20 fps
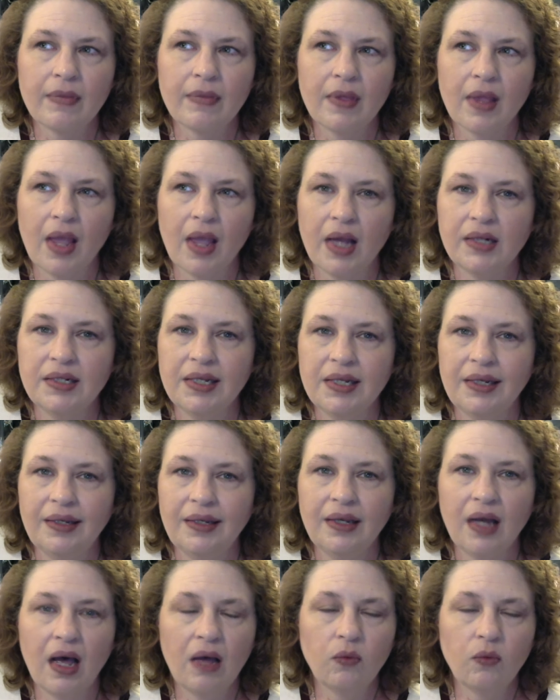I did
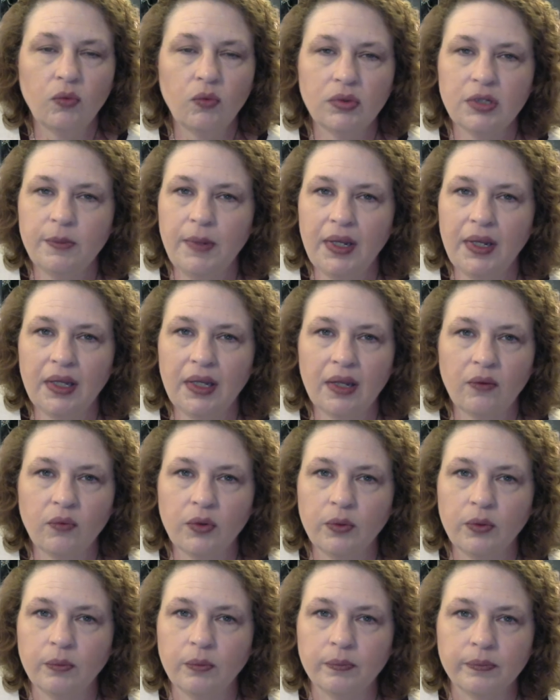not want to be in that
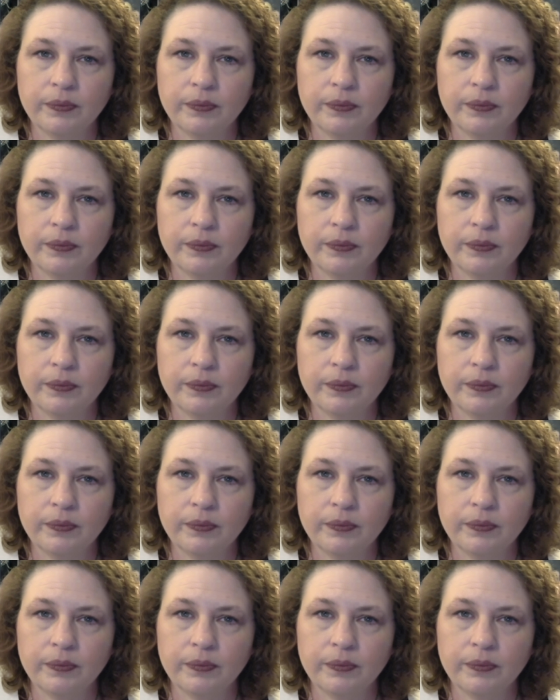room.